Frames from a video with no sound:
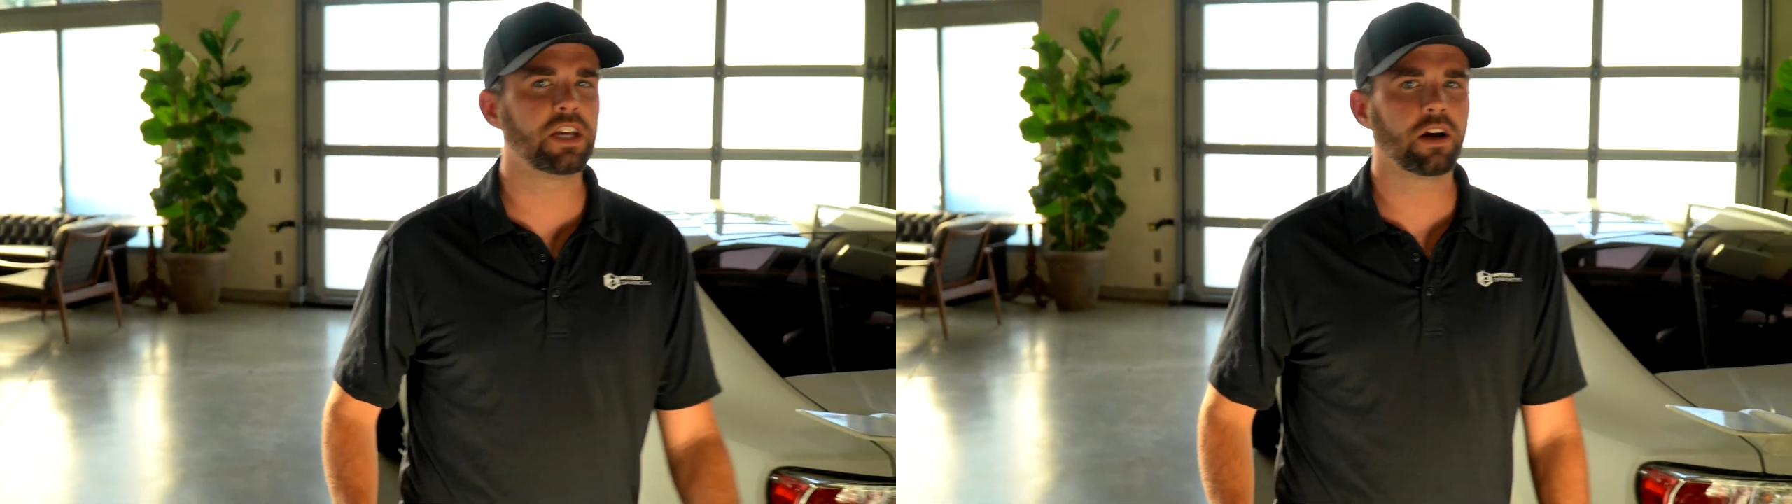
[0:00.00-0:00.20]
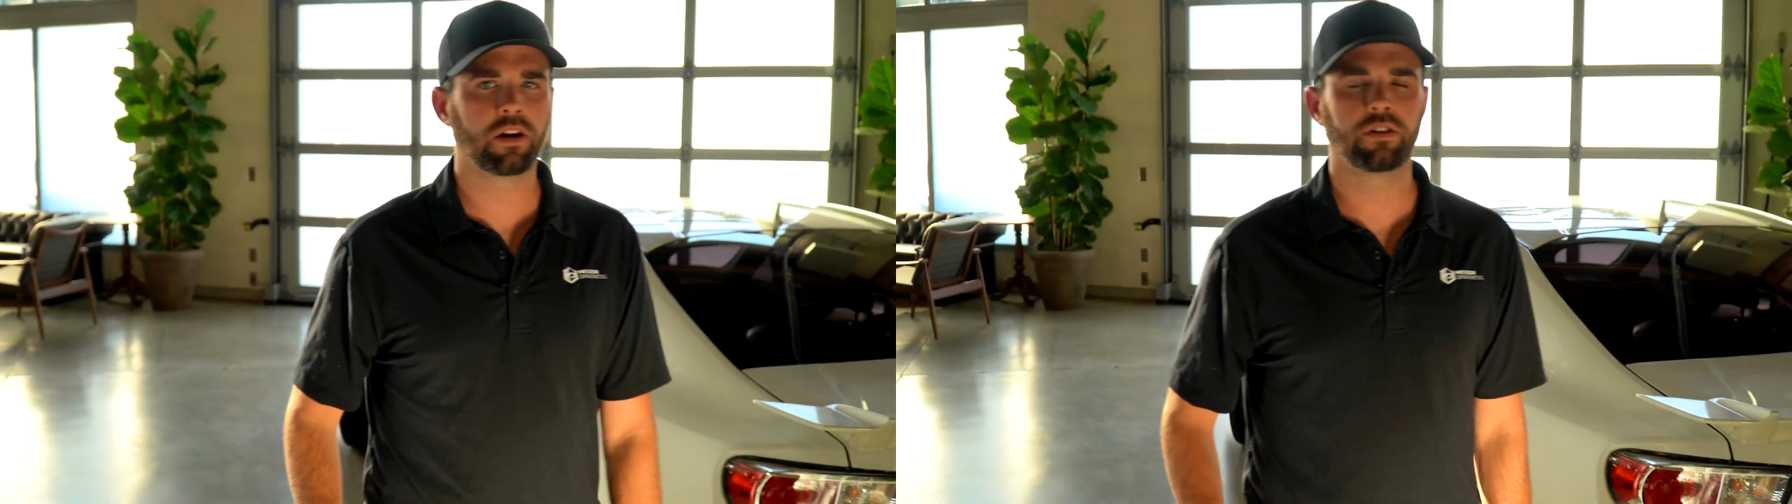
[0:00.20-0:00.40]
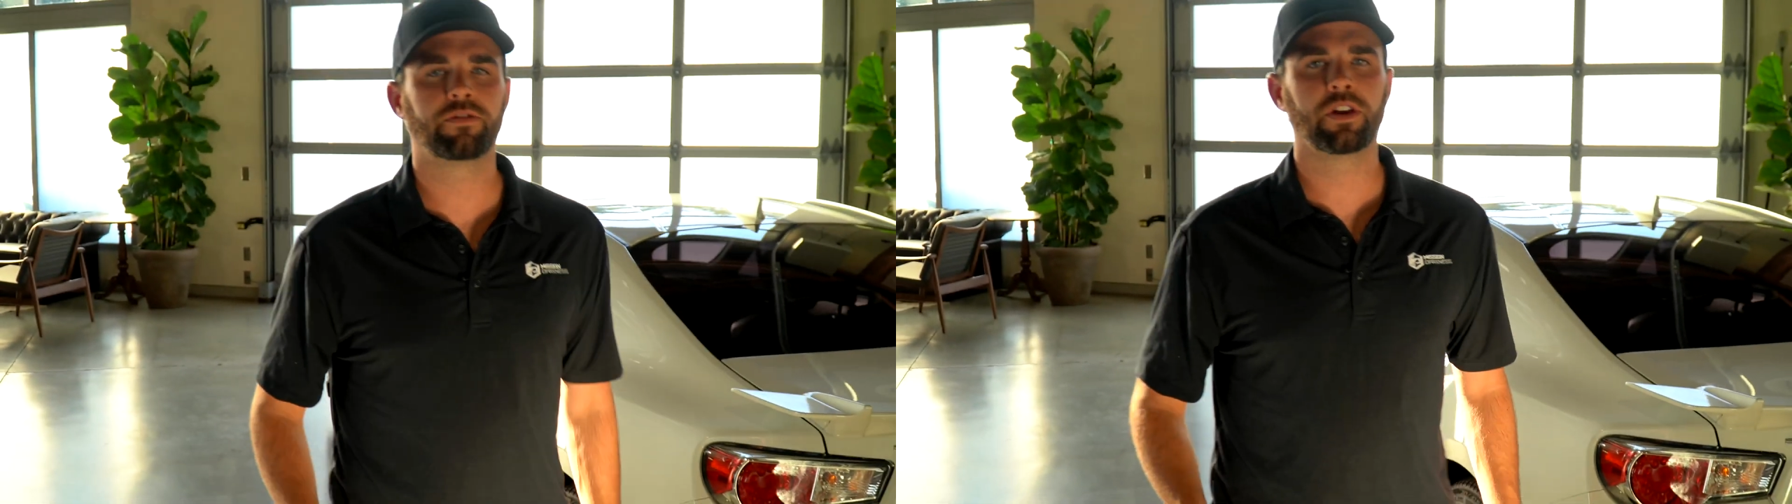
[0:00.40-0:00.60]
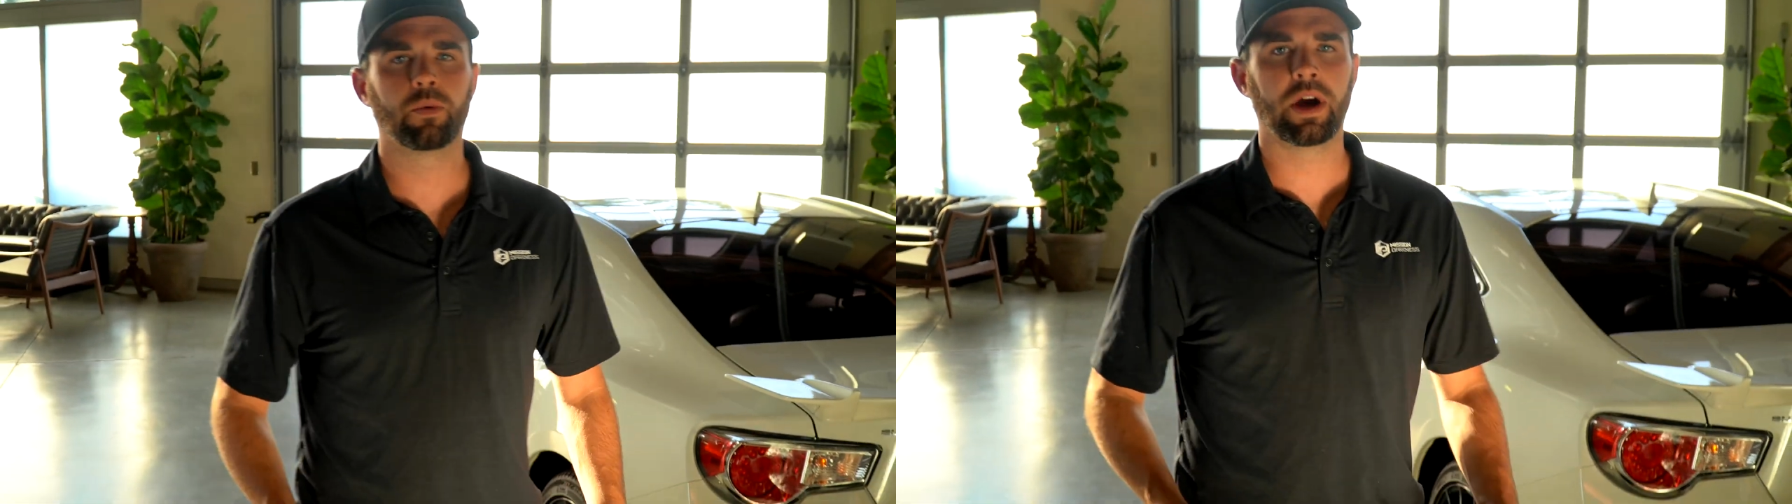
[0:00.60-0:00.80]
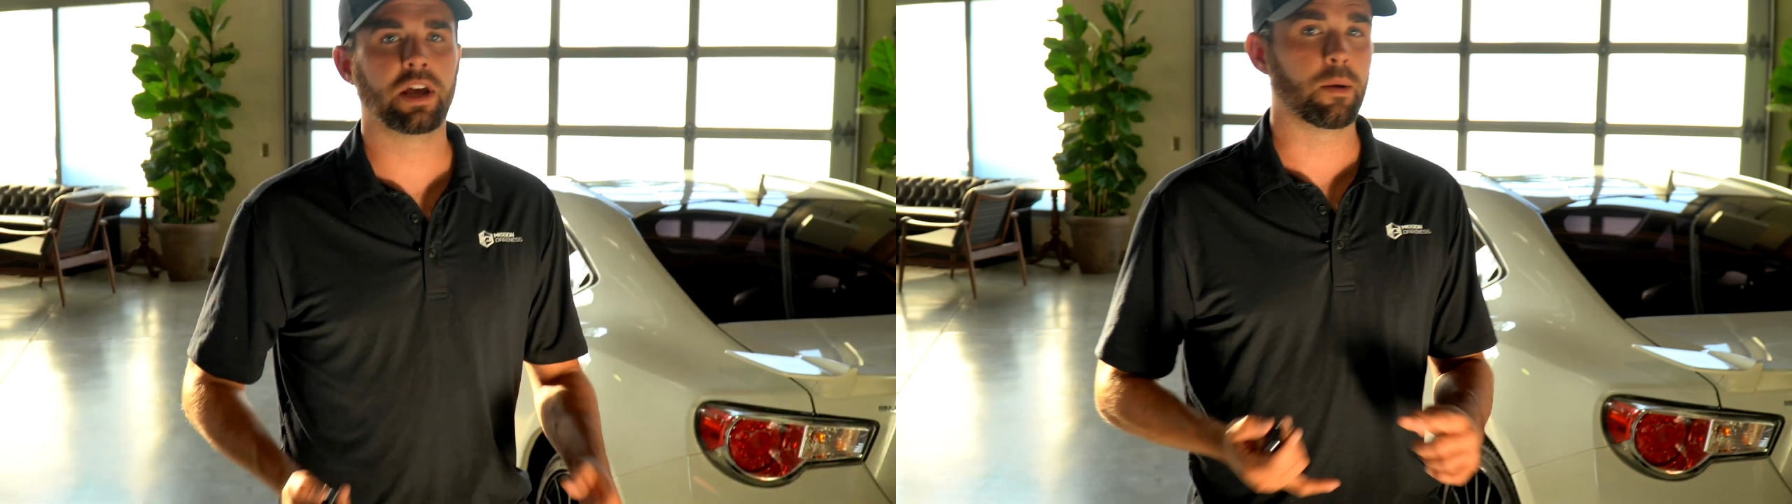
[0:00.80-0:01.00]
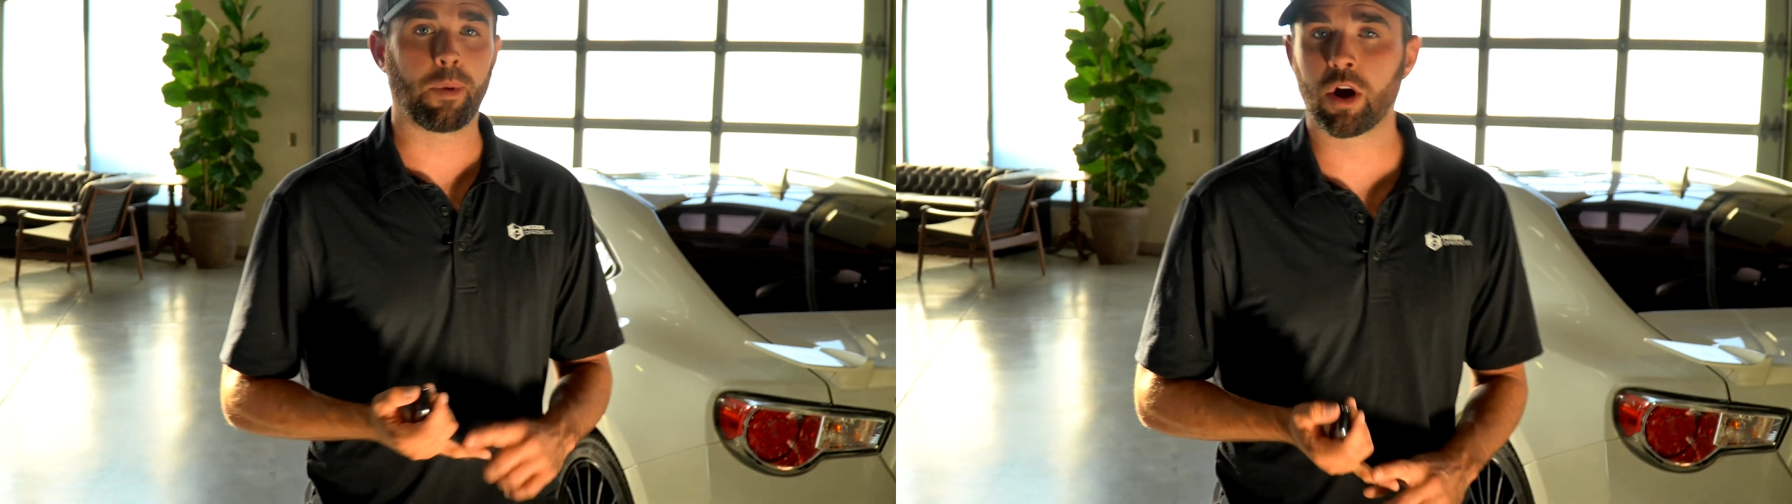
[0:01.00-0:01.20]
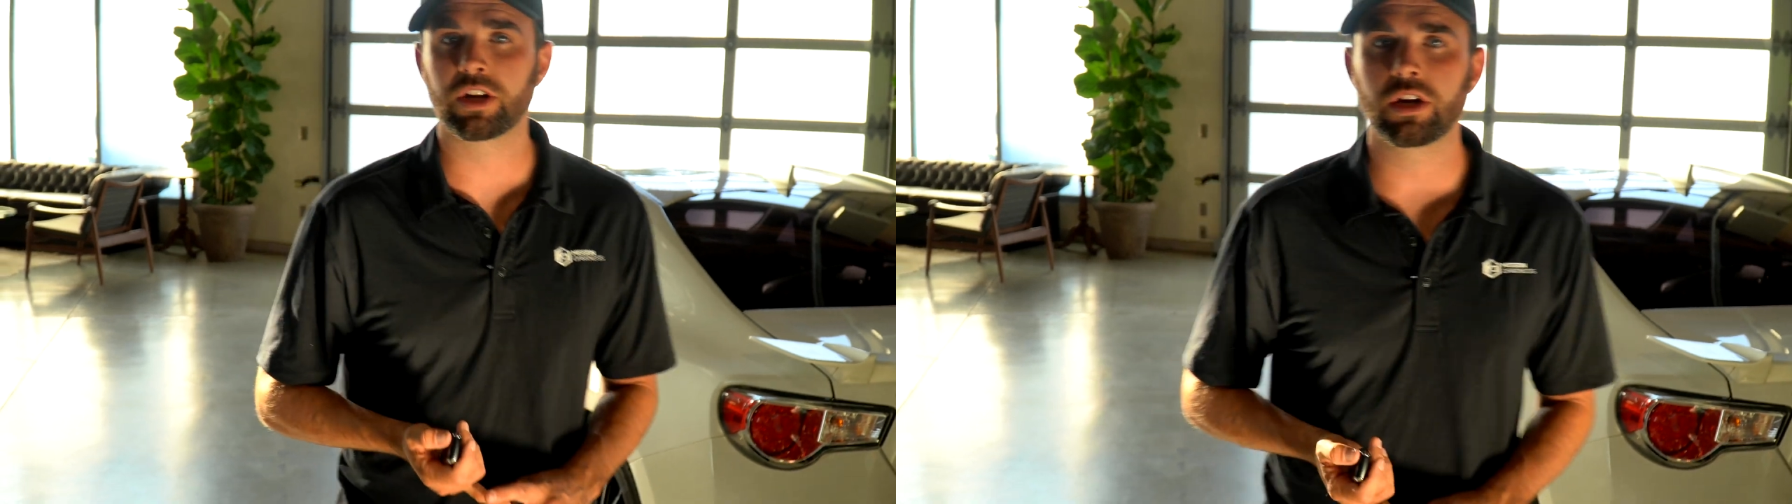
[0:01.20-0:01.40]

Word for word: 100 feet away in a parking